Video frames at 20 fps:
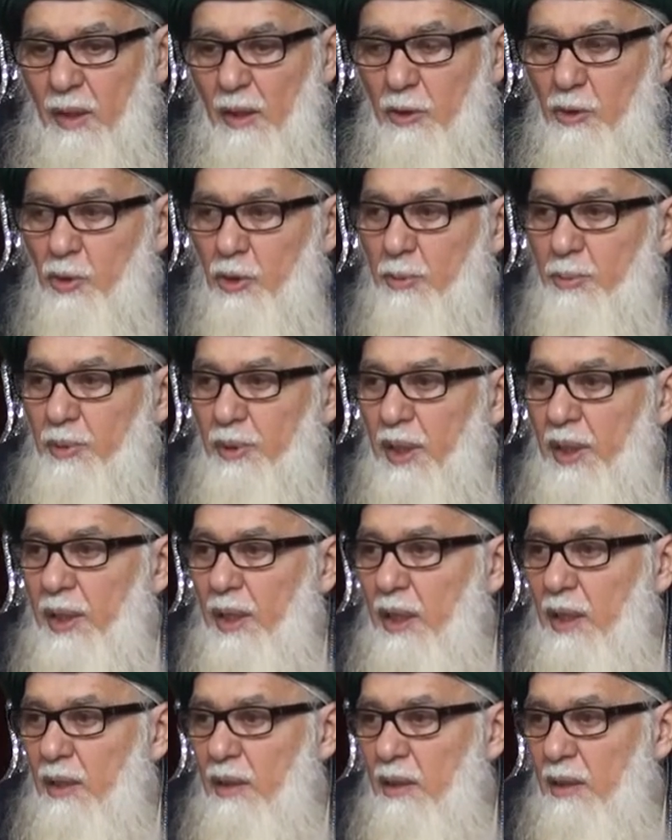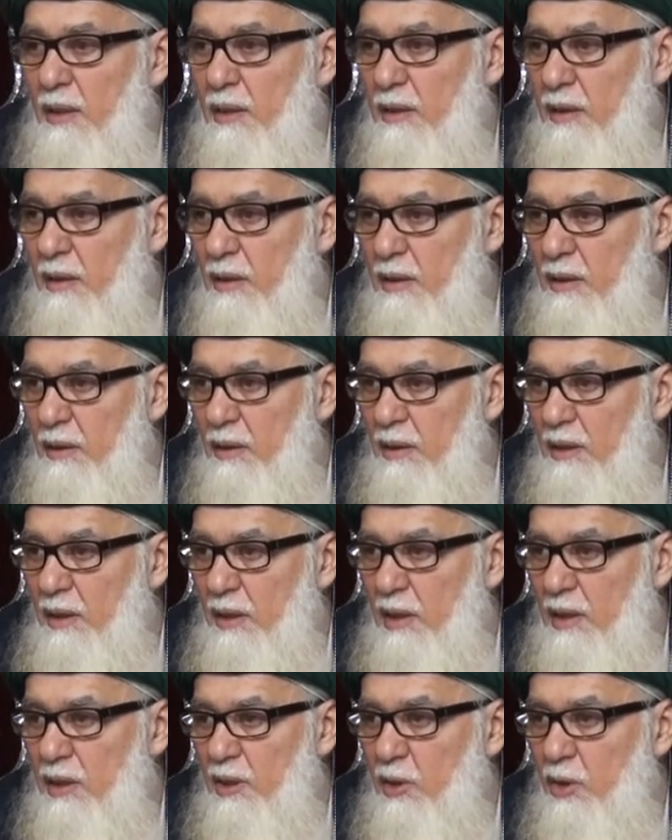your prayer
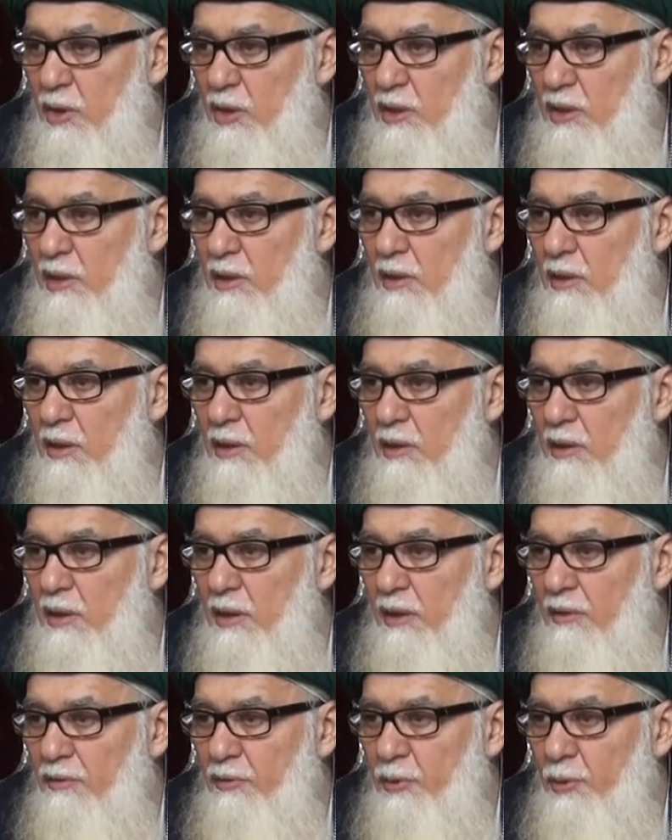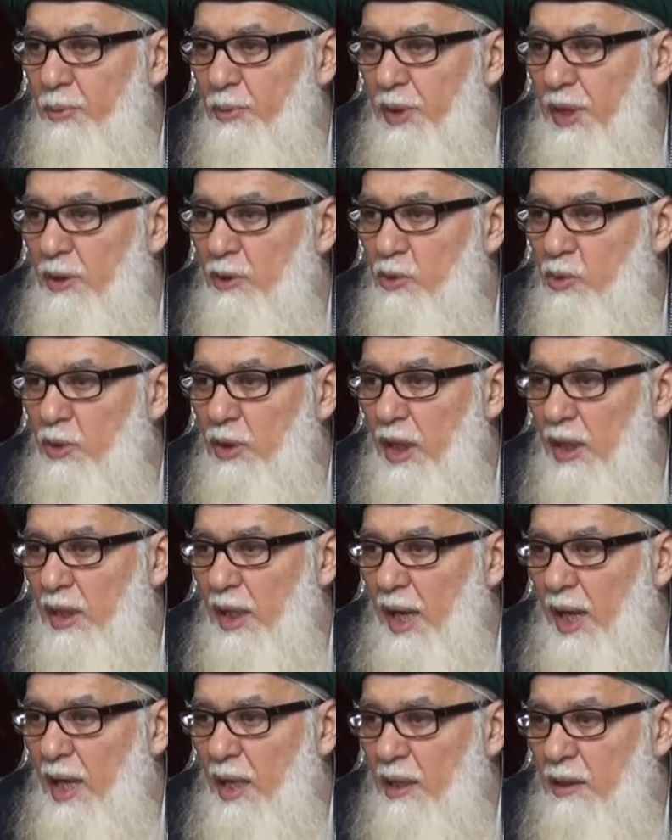is considered, if you pray 2
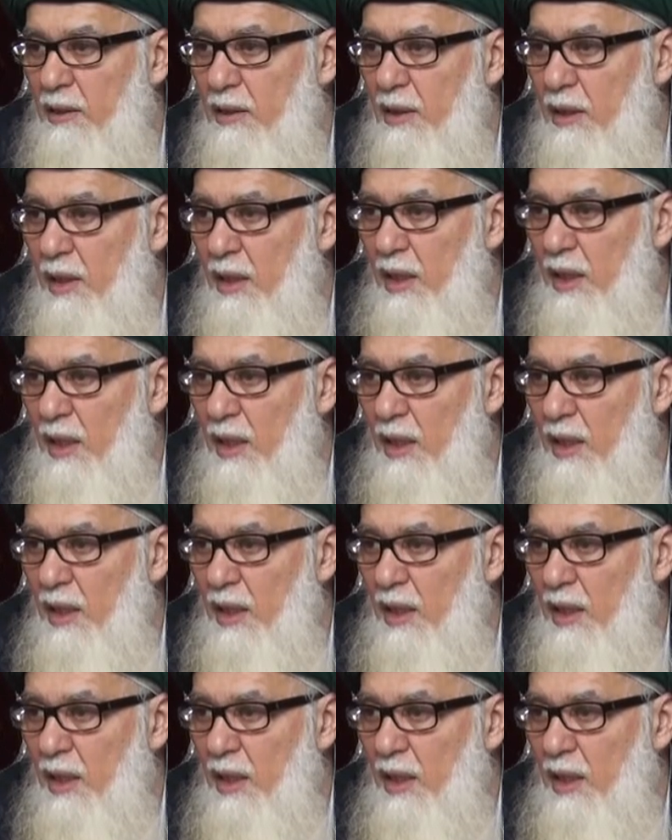rak'at,